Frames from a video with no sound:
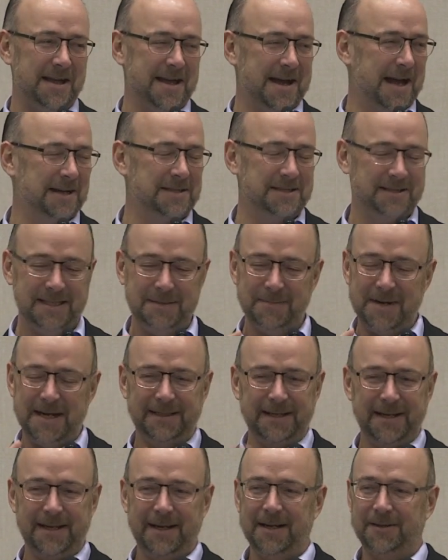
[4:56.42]
I see my
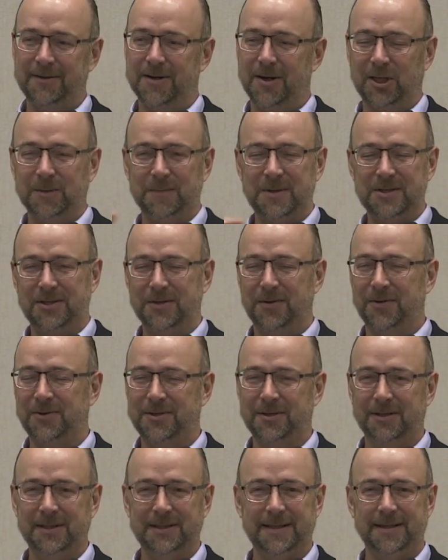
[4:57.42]
data, I talk to my students
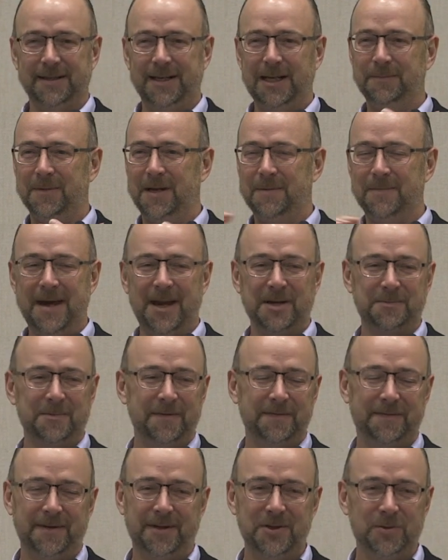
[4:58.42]
all the time, I manage my
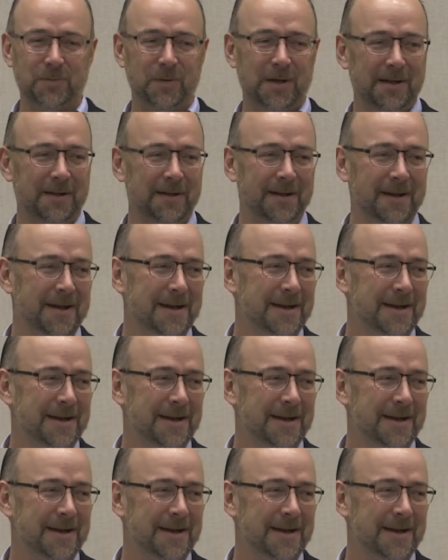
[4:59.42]
funds well.